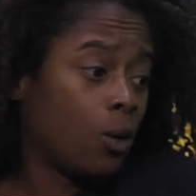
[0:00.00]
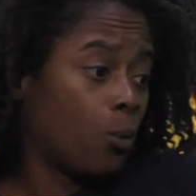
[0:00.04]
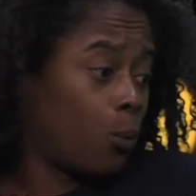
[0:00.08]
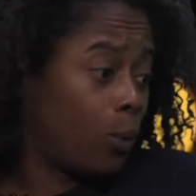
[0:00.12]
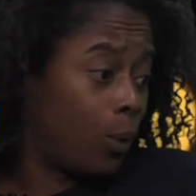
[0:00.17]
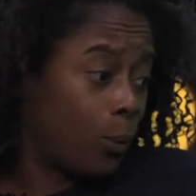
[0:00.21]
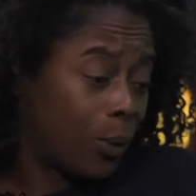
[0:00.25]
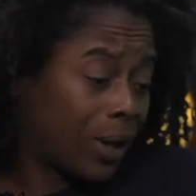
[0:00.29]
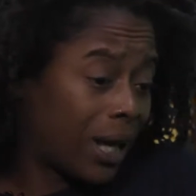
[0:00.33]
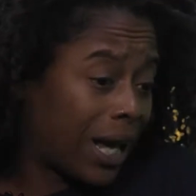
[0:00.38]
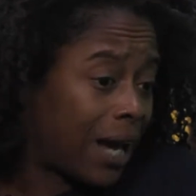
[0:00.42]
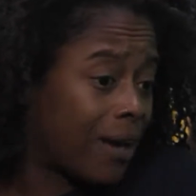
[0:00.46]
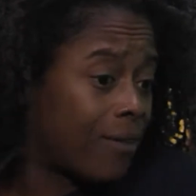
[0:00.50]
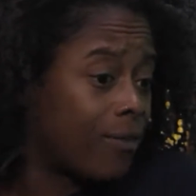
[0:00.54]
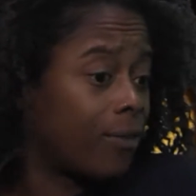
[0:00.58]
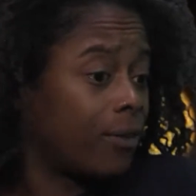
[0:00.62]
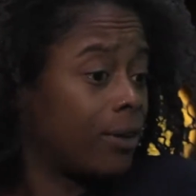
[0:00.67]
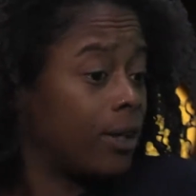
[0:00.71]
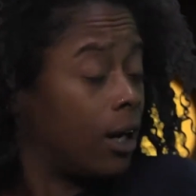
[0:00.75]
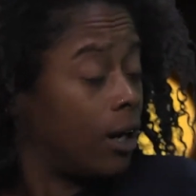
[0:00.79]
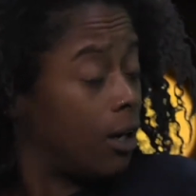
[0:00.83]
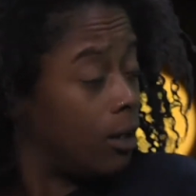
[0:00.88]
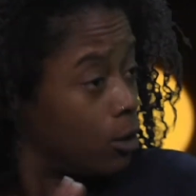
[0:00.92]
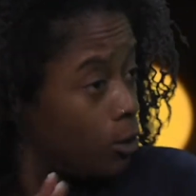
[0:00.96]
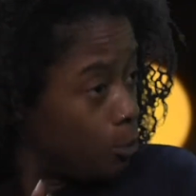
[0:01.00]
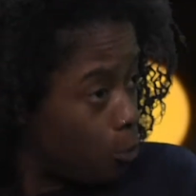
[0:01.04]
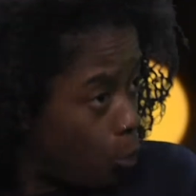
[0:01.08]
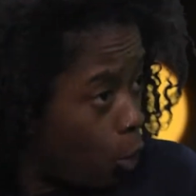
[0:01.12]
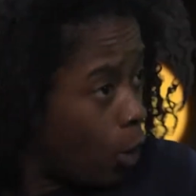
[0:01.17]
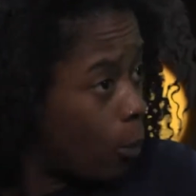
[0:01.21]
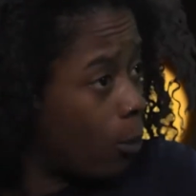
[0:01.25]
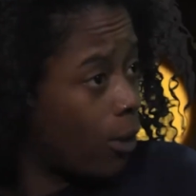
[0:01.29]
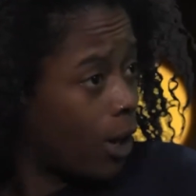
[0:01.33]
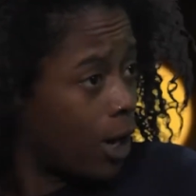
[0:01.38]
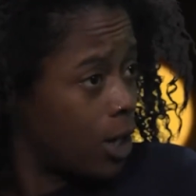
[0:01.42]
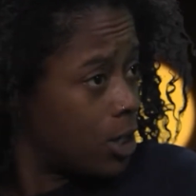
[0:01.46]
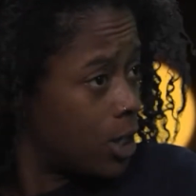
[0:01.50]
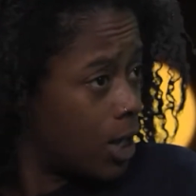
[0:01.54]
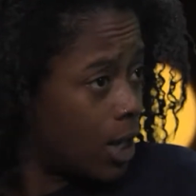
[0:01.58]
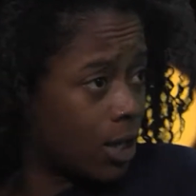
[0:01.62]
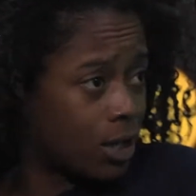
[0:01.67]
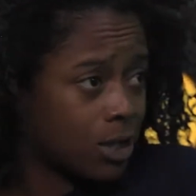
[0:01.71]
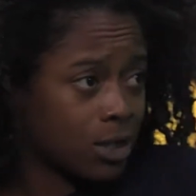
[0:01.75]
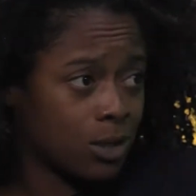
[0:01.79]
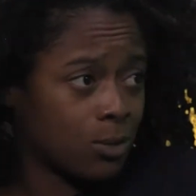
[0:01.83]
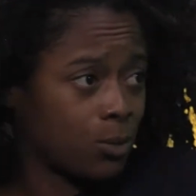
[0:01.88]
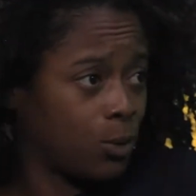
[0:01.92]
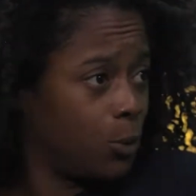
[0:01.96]
when we have more
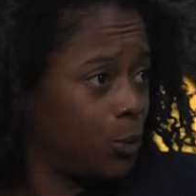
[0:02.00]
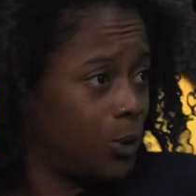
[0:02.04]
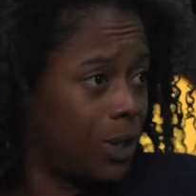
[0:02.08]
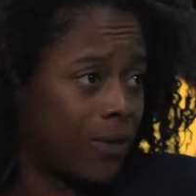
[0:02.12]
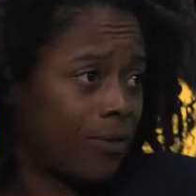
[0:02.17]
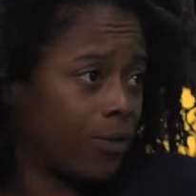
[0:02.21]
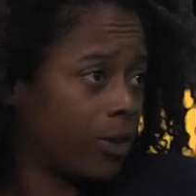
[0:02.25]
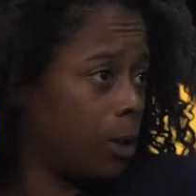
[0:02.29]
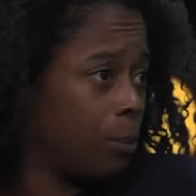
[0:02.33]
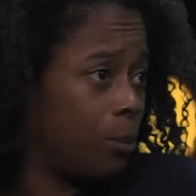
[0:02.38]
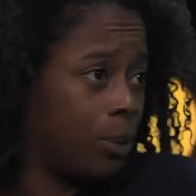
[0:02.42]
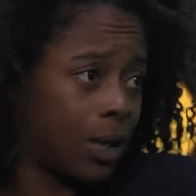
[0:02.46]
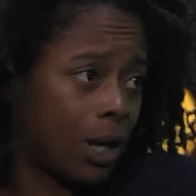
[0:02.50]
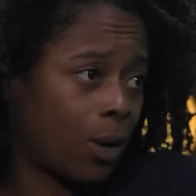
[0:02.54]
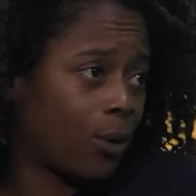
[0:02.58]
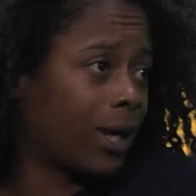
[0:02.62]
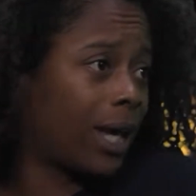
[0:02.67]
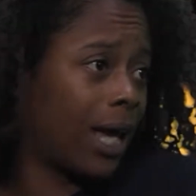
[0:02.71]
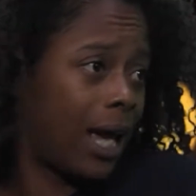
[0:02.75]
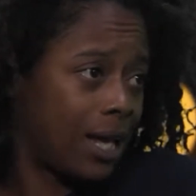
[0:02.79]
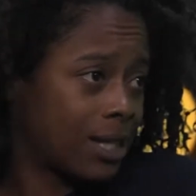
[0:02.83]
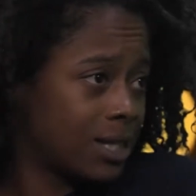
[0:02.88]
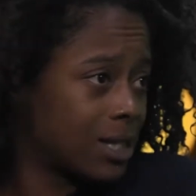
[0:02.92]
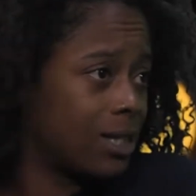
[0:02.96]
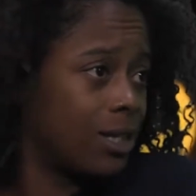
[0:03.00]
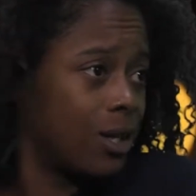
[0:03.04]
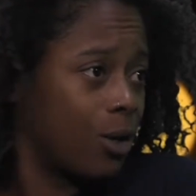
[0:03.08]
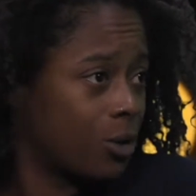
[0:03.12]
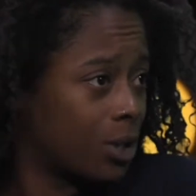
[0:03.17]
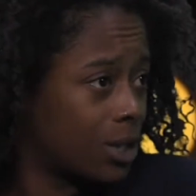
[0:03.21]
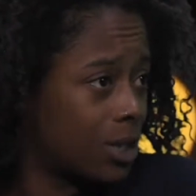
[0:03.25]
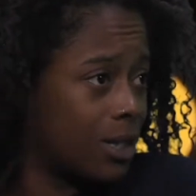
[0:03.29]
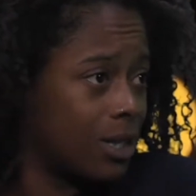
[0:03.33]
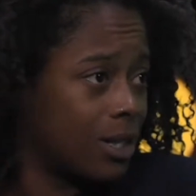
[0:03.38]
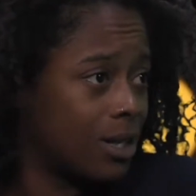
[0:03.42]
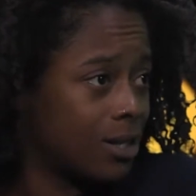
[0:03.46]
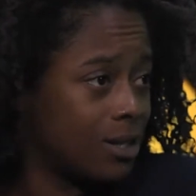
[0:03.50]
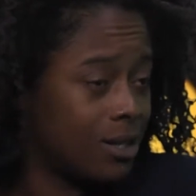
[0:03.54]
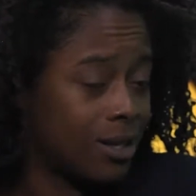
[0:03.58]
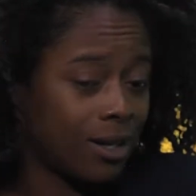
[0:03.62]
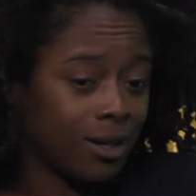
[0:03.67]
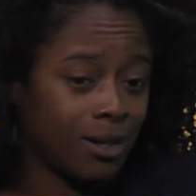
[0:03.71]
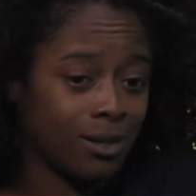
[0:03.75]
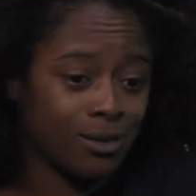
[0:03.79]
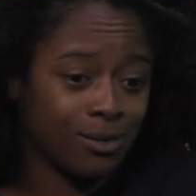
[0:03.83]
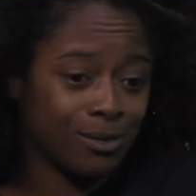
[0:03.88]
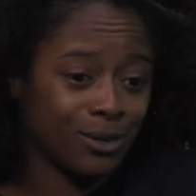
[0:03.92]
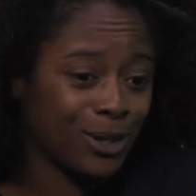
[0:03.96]
projects, we will definitely put out casting notices,
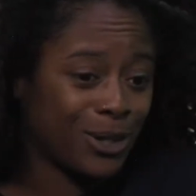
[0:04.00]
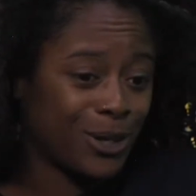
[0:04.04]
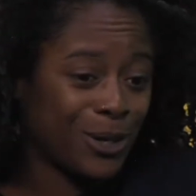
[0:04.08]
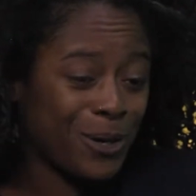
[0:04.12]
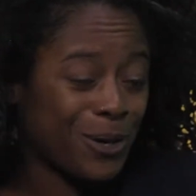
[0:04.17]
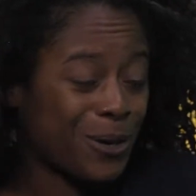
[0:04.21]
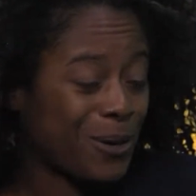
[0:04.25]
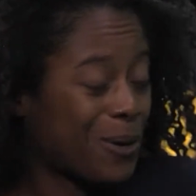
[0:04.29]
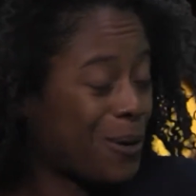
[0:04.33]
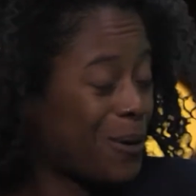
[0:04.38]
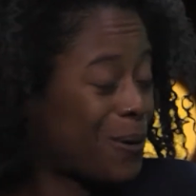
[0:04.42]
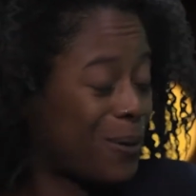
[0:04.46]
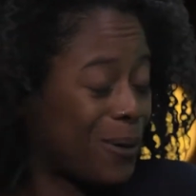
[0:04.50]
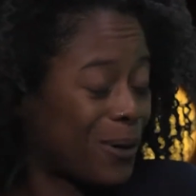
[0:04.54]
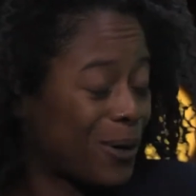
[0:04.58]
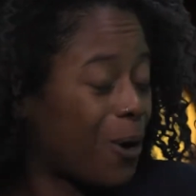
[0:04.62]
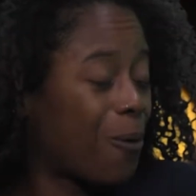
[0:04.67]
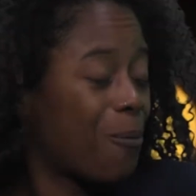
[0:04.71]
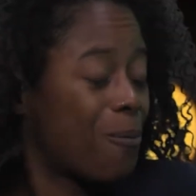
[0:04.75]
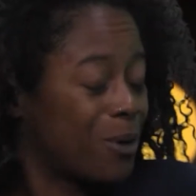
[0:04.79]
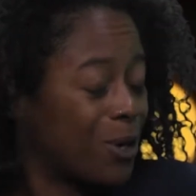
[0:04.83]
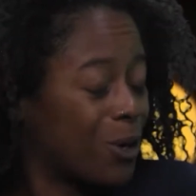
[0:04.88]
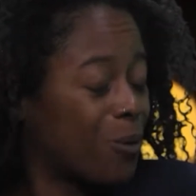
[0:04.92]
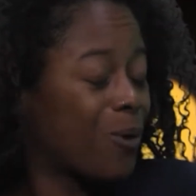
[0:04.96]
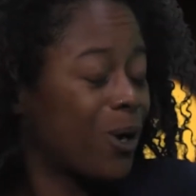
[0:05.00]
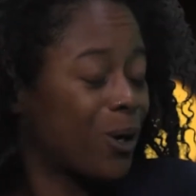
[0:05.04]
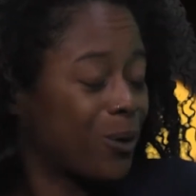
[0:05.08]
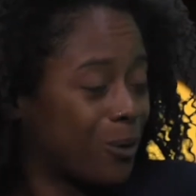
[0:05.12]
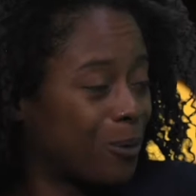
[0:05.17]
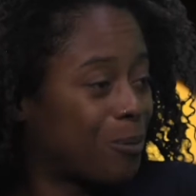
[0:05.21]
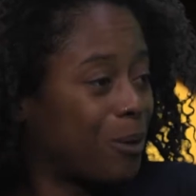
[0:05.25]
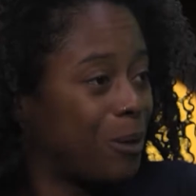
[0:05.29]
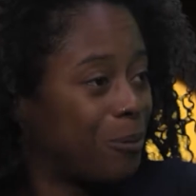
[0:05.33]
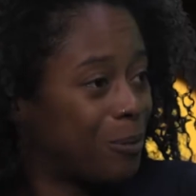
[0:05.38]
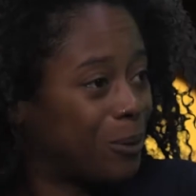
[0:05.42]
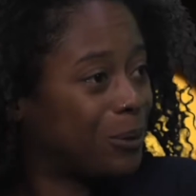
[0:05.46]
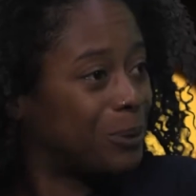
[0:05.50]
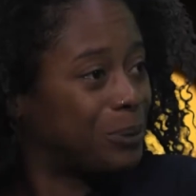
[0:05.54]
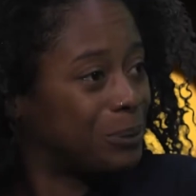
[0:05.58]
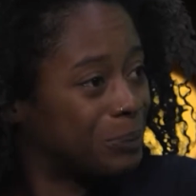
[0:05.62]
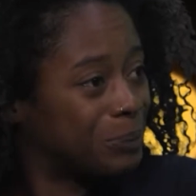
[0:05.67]
and we're open to work with people.